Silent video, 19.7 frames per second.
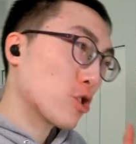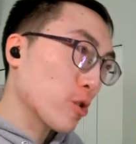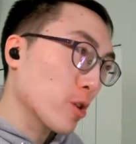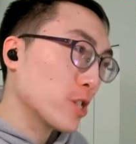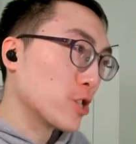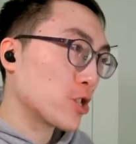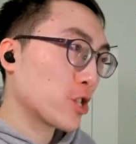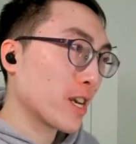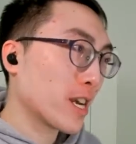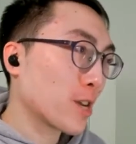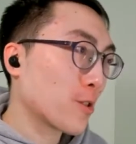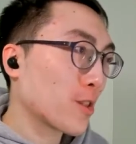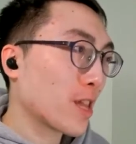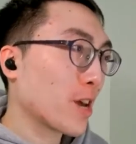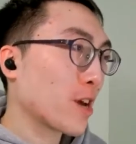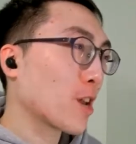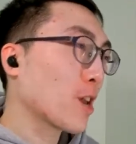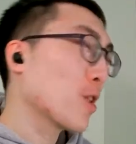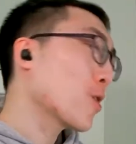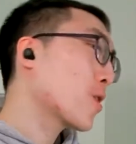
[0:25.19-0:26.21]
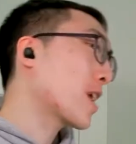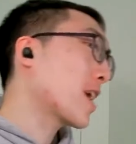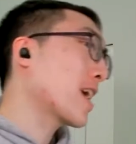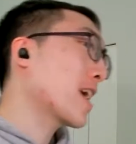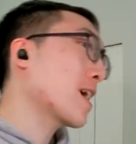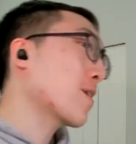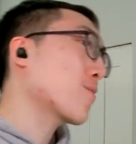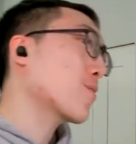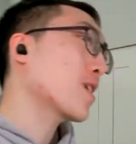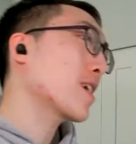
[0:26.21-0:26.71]
Twitch channel that you're
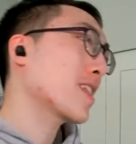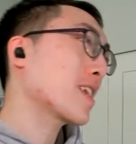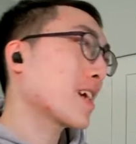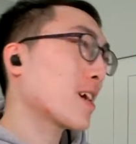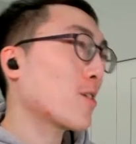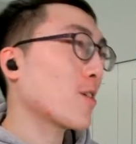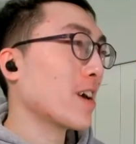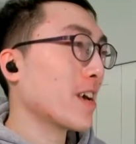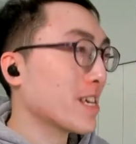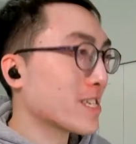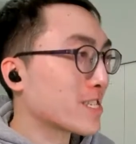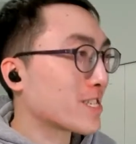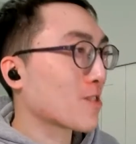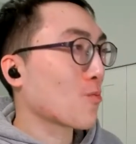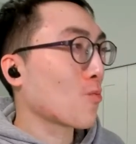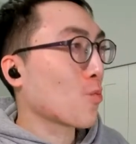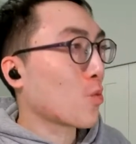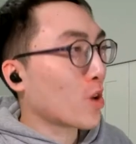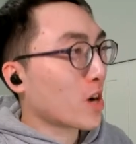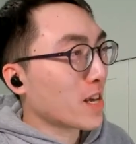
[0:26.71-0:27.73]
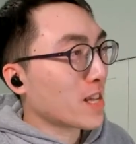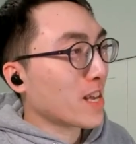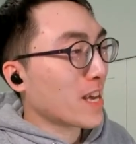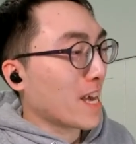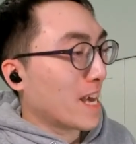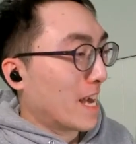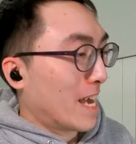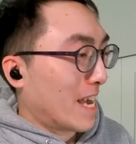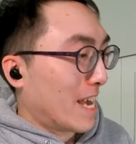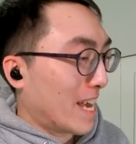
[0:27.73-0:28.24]
looking at right now is the one,
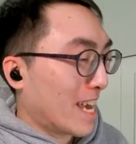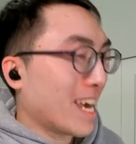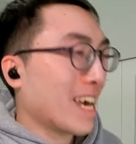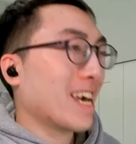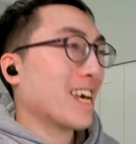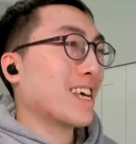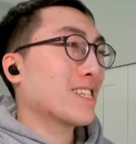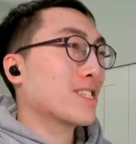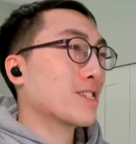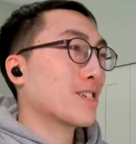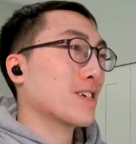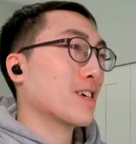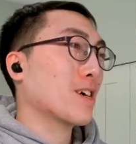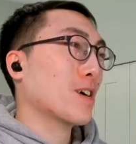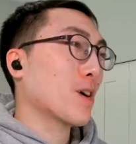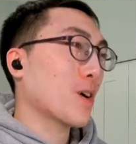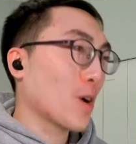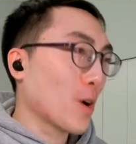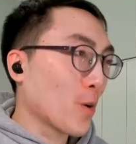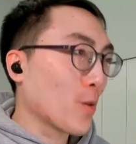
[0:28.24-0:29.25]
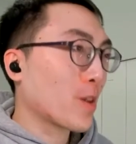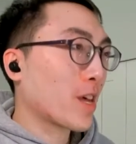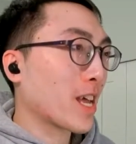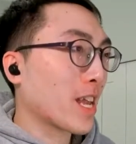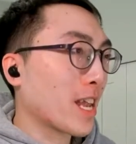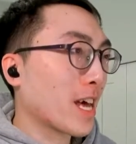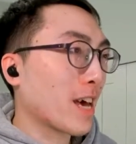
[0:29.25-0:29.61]
and only